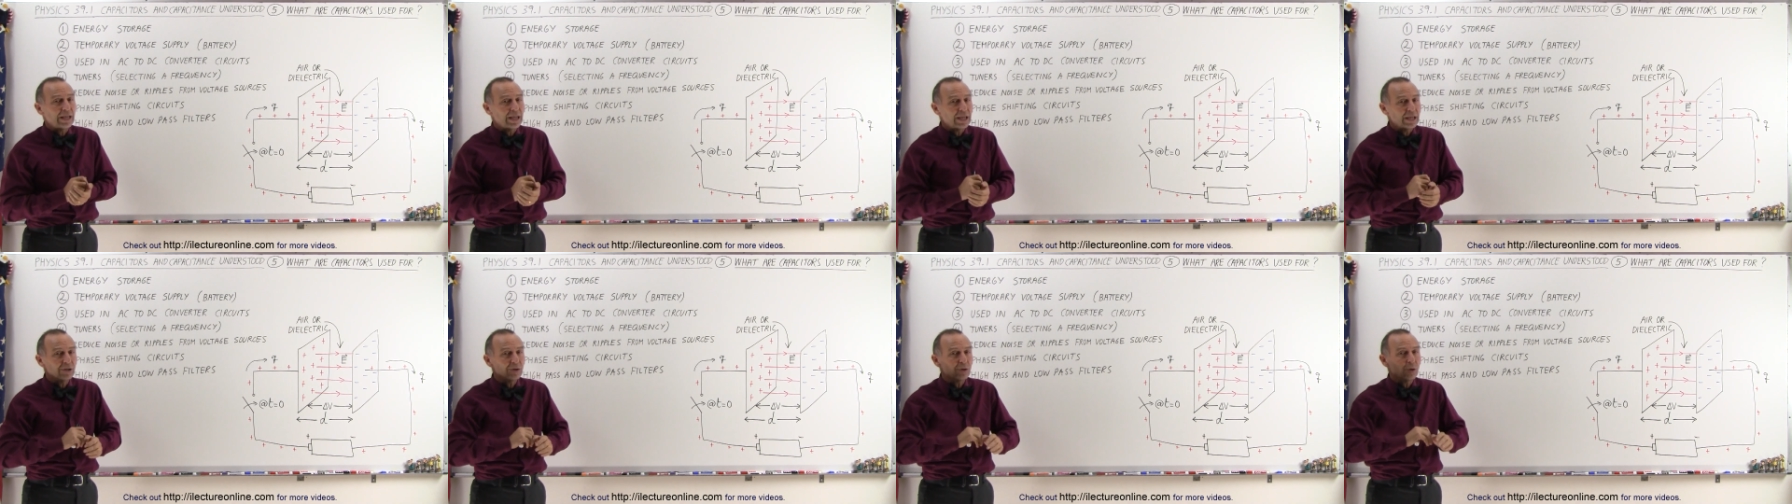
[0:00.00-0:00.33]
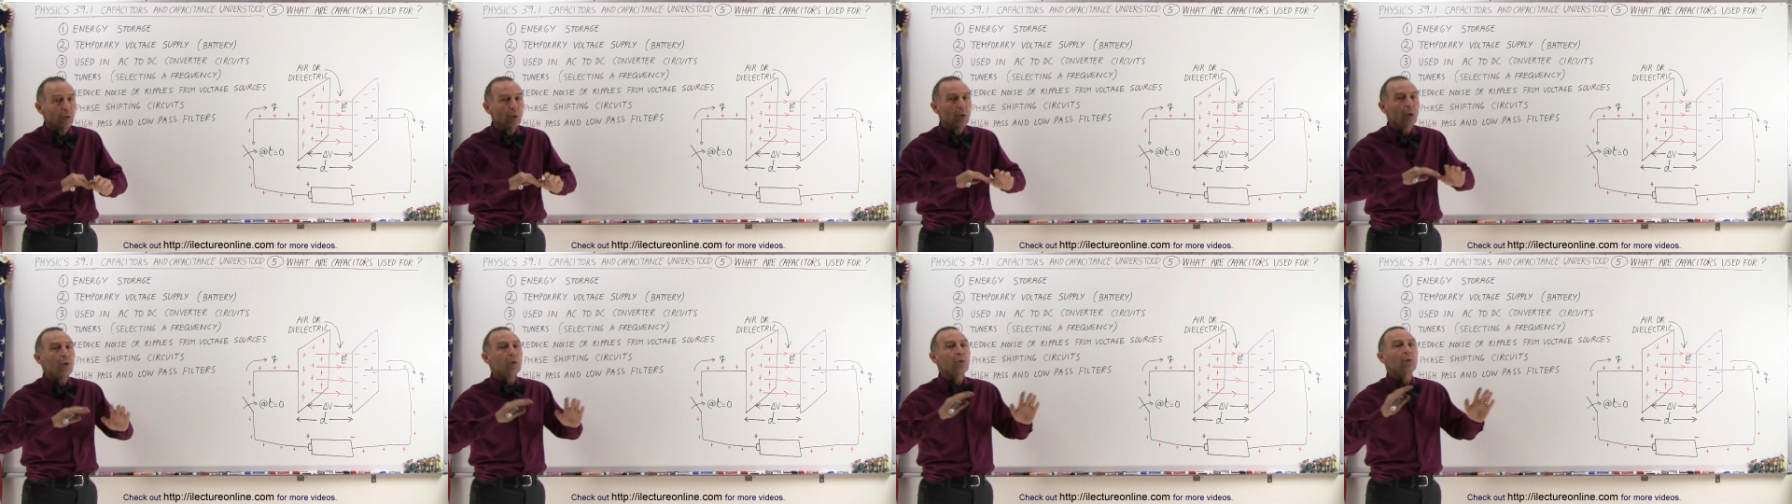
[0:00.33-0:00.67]
in
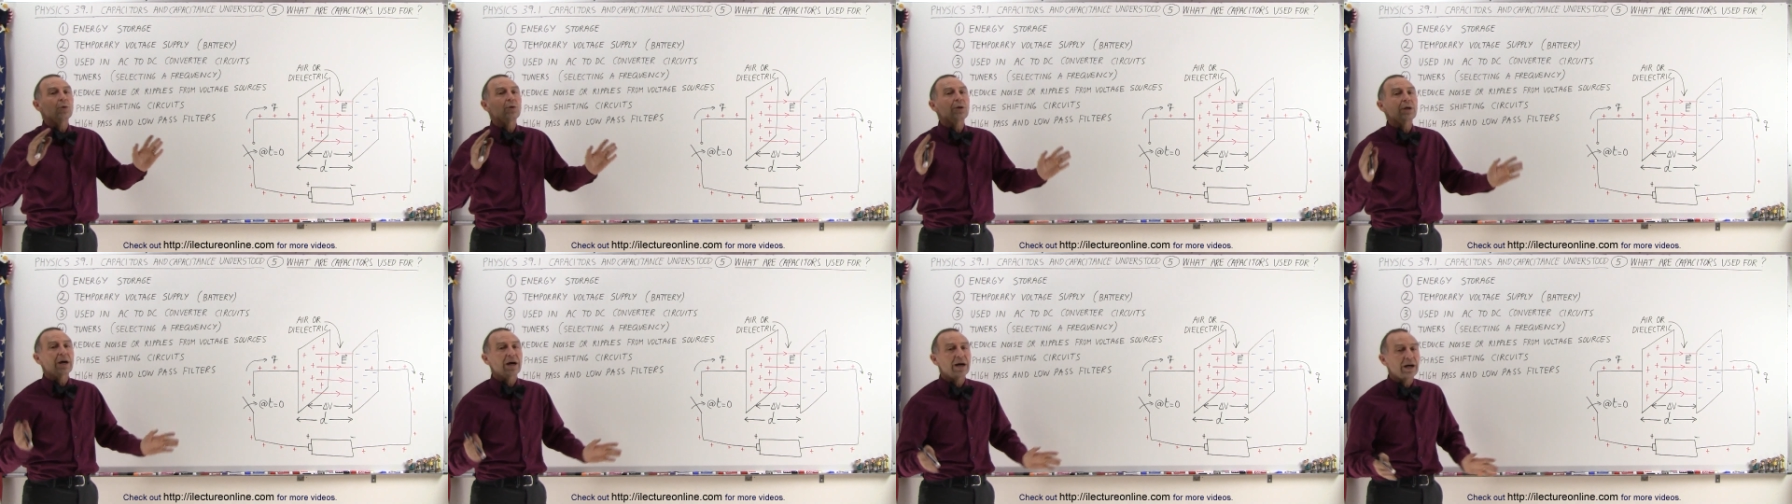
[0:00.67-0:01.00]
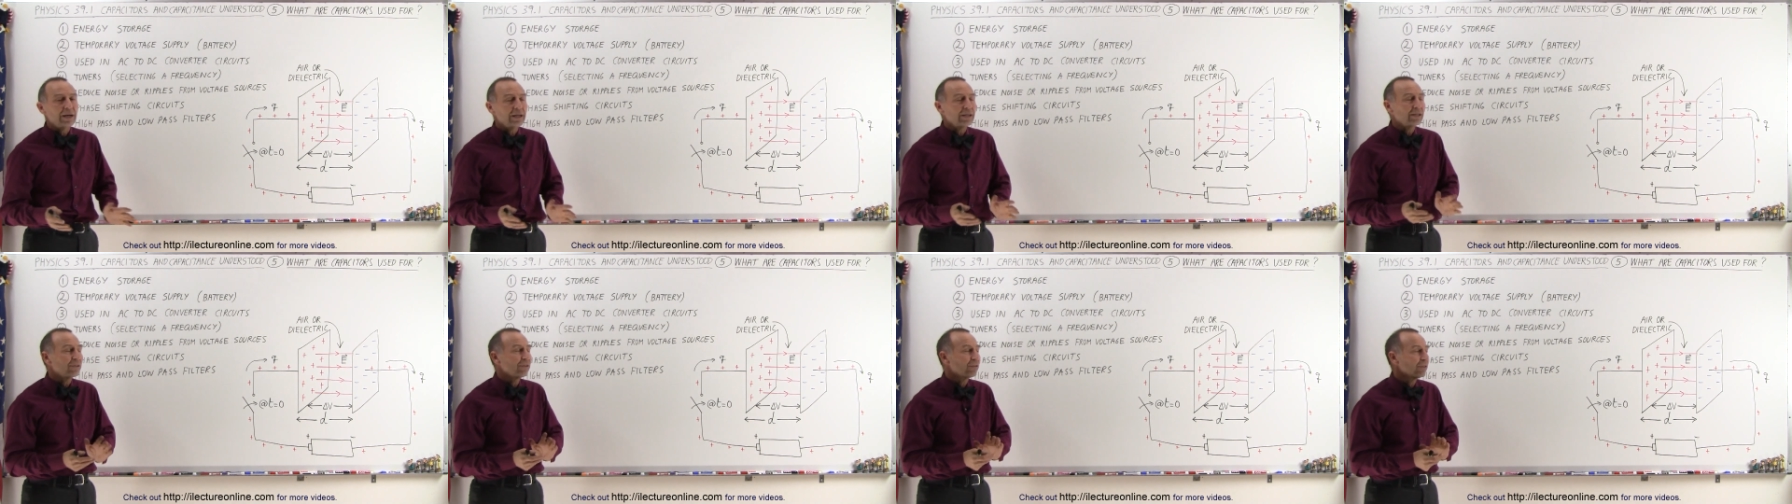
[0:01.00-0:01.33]
all
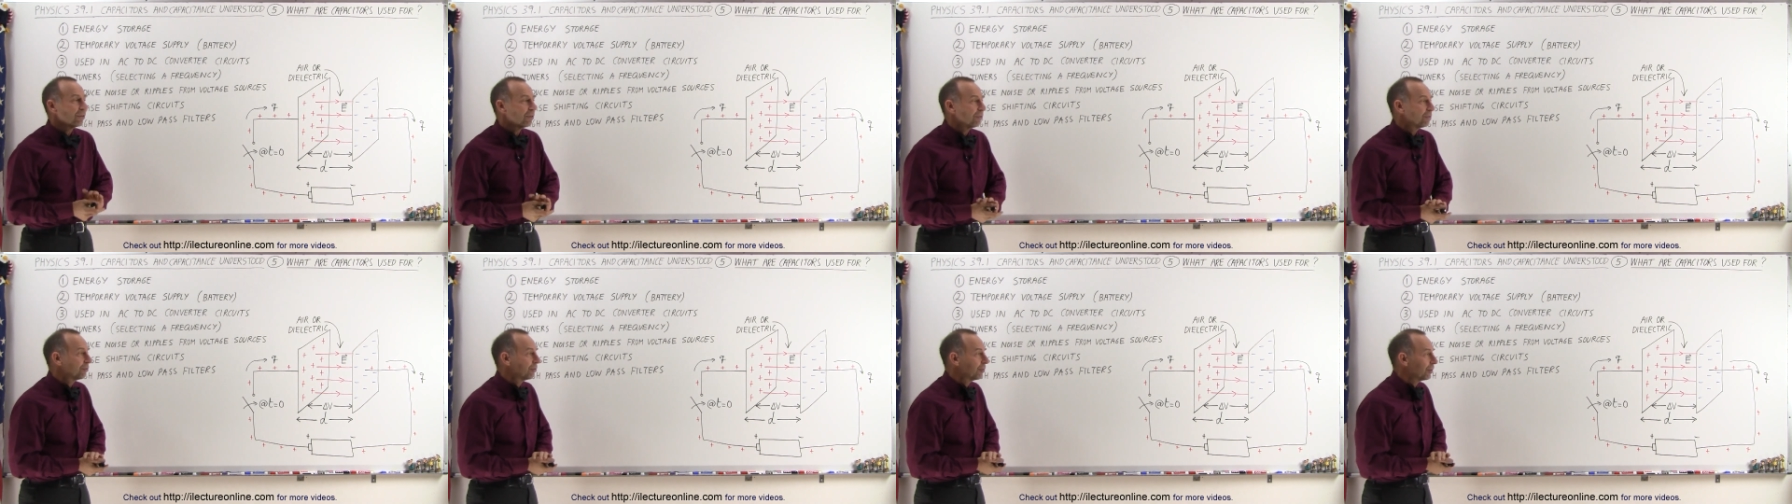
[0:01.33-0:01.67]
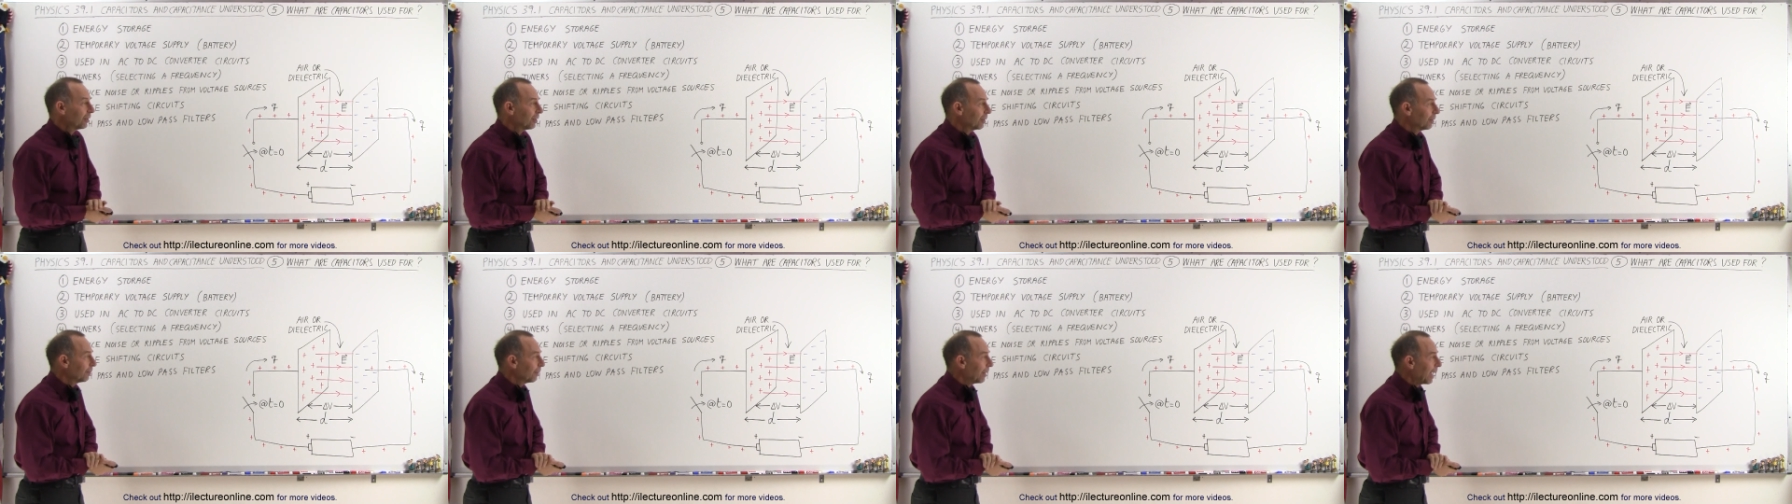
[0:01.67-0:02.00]
kinds of
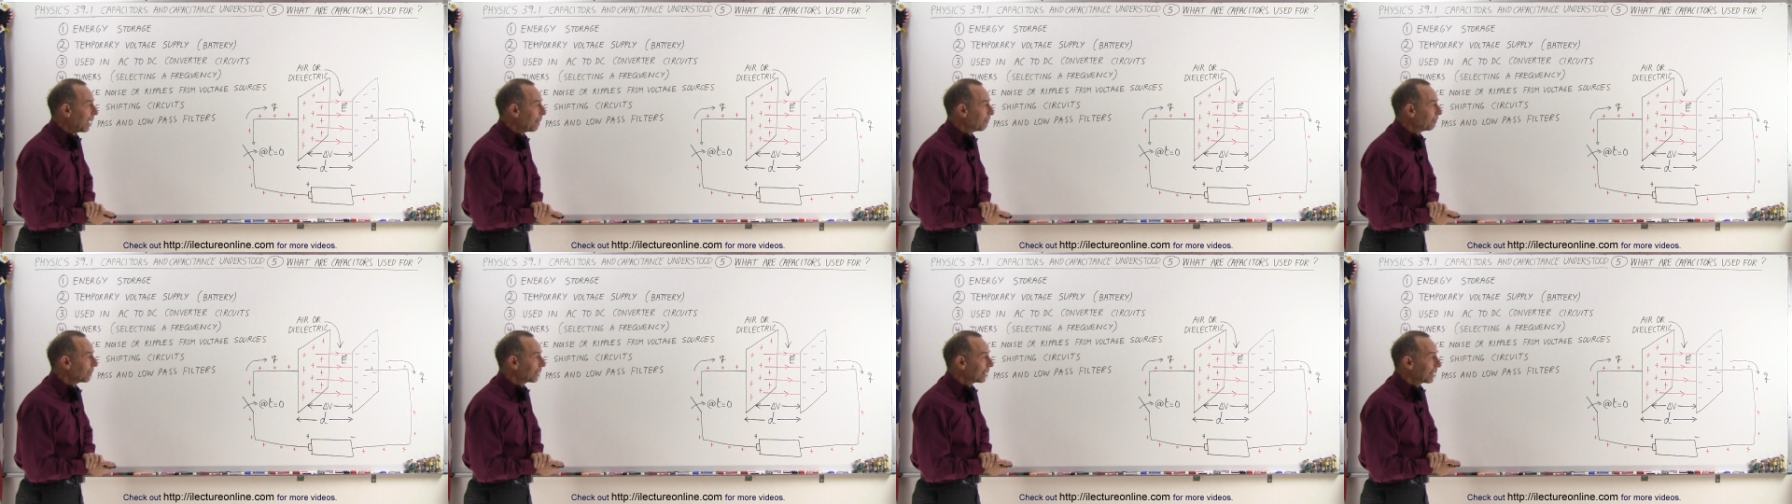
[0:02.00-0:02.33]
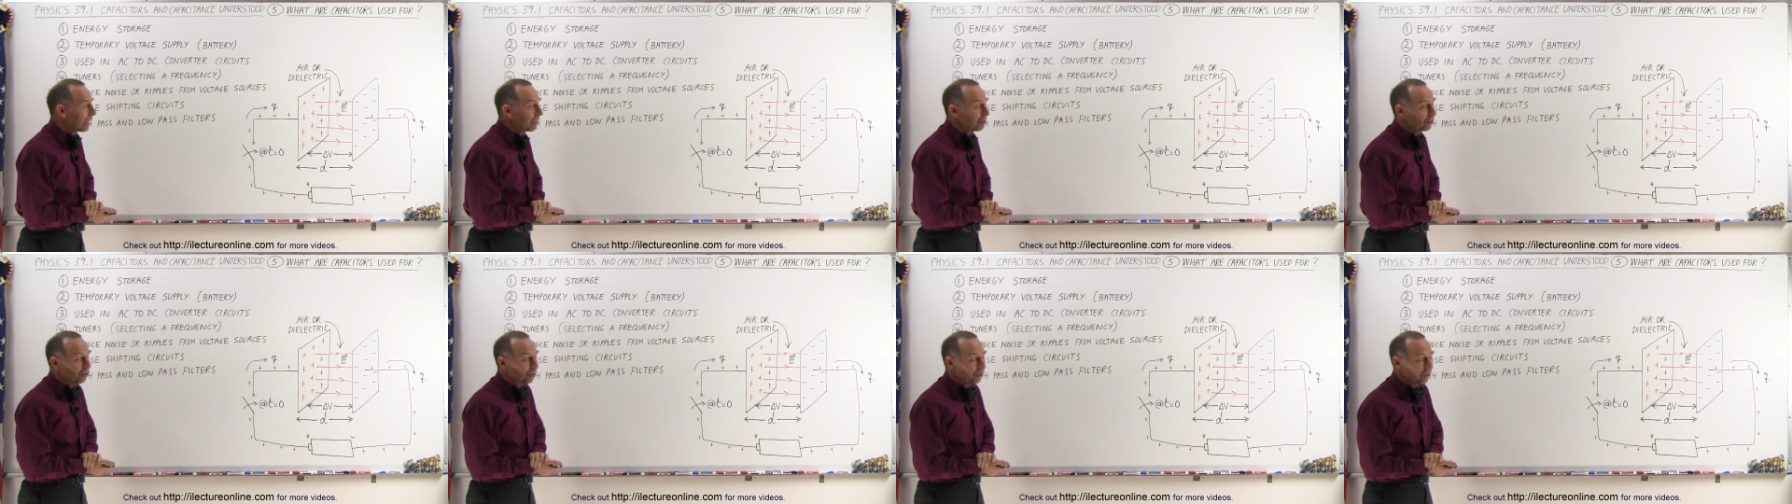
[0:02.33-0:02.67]
uh,
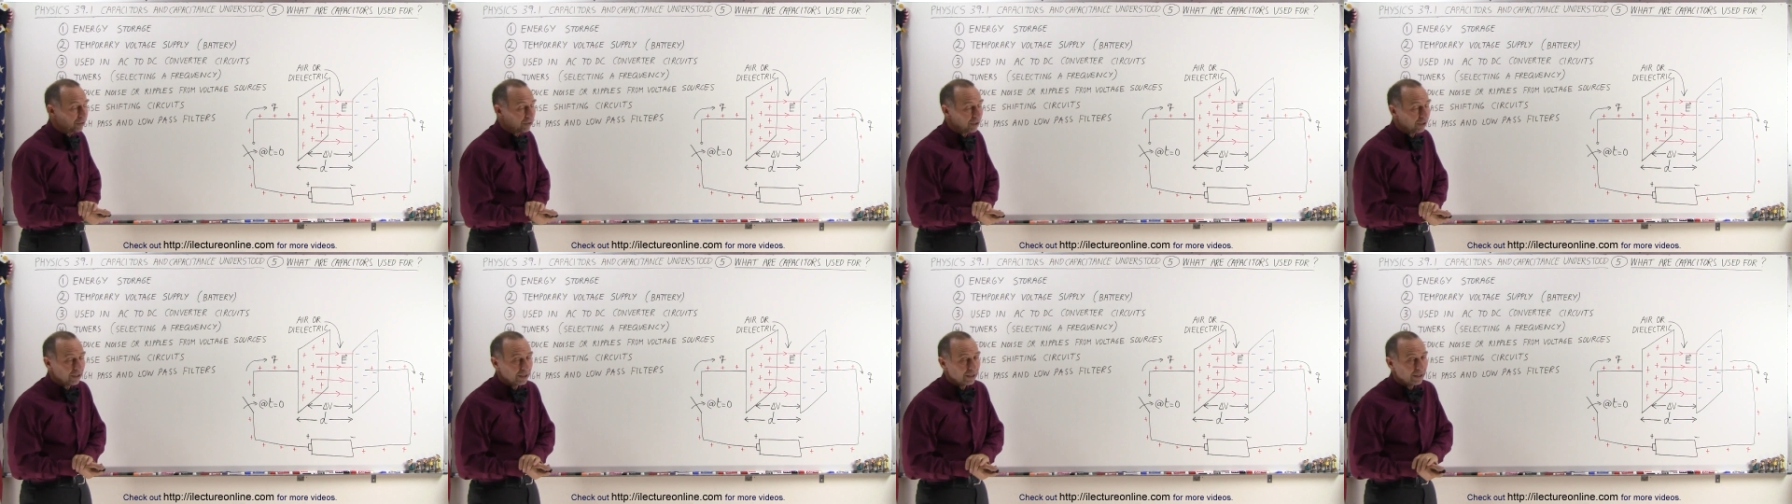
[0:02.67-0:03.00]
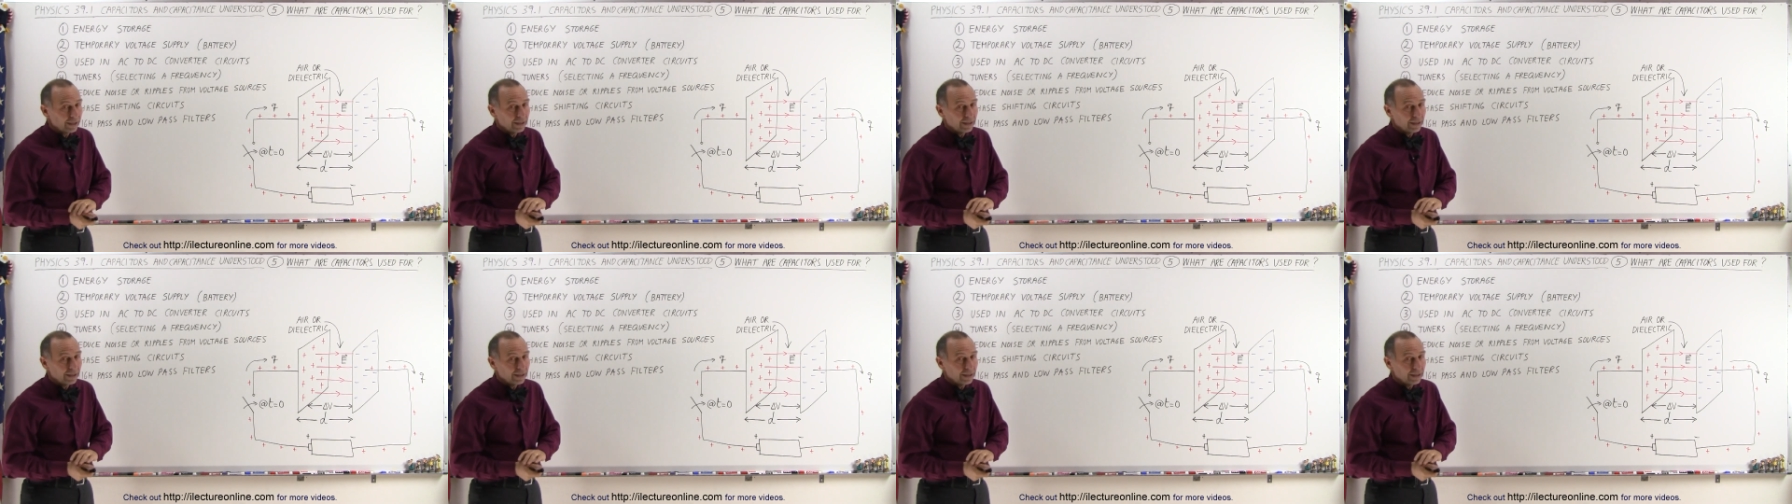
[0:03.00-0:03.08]
applications.